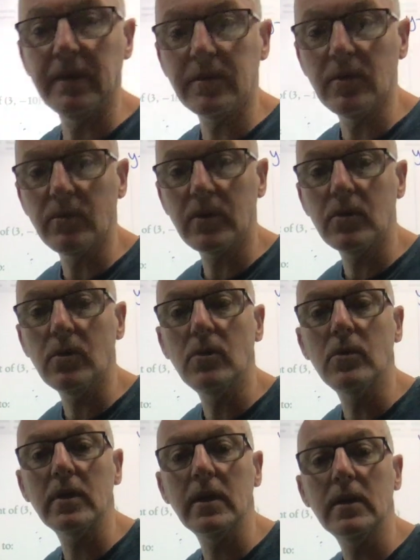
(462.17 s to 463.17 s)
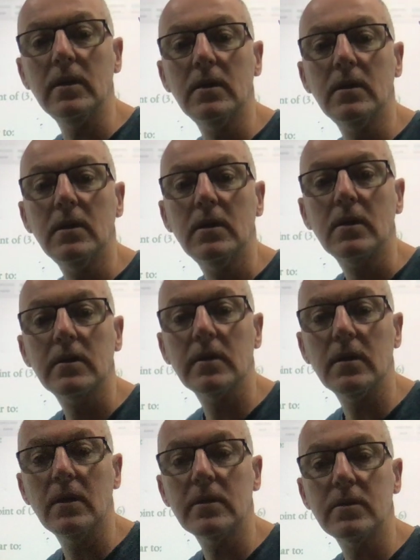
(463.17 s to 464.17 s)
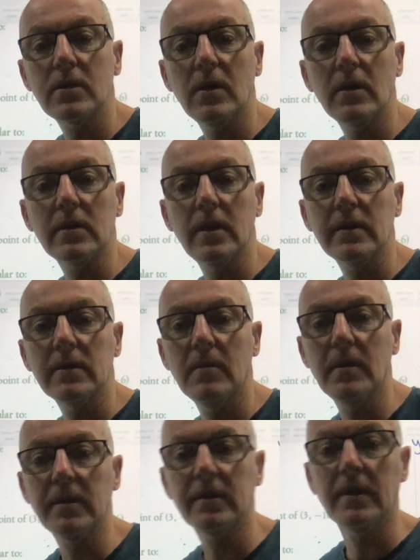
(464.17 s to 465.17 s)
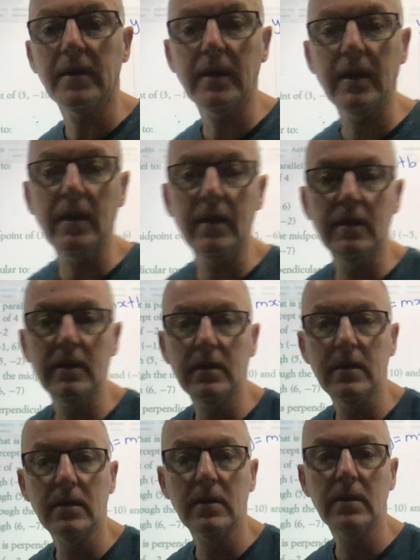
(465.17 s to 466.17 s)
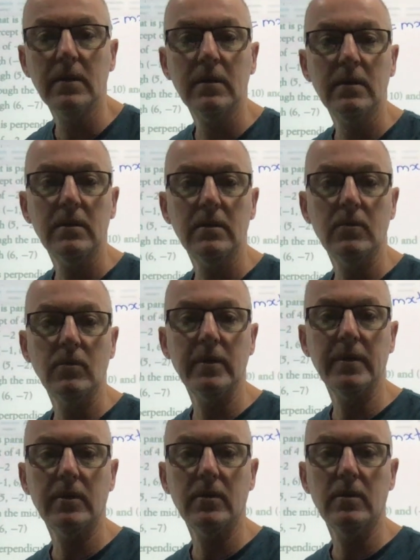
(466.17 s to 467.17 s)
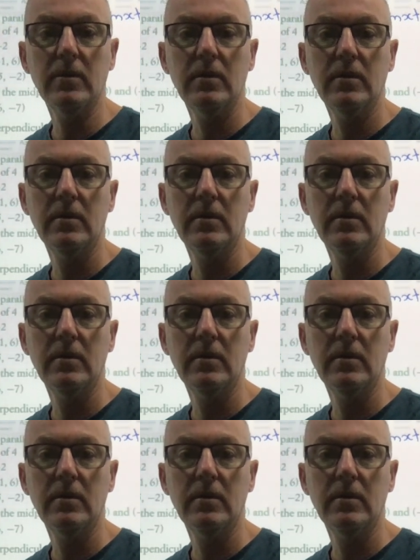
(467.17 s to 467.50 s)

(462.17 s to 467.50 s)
is still recording. So I lost you guys last time. Let's start again. Where's it gone?